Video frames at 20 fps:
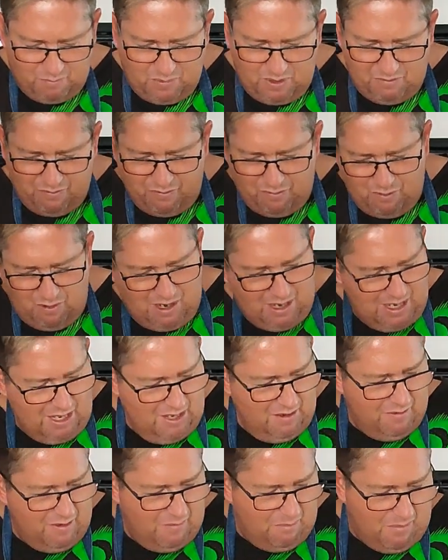before I
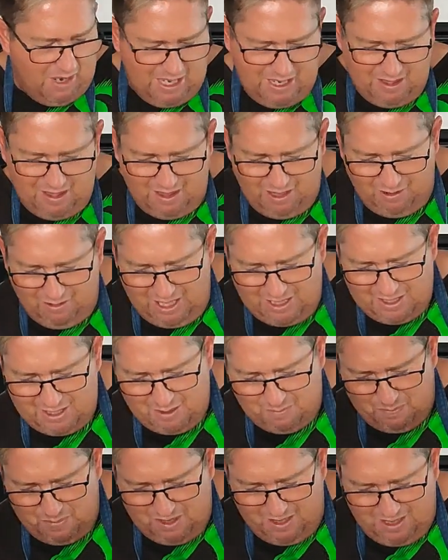even made the
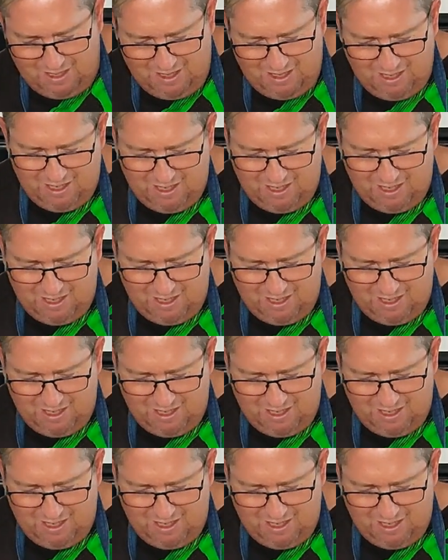recipe.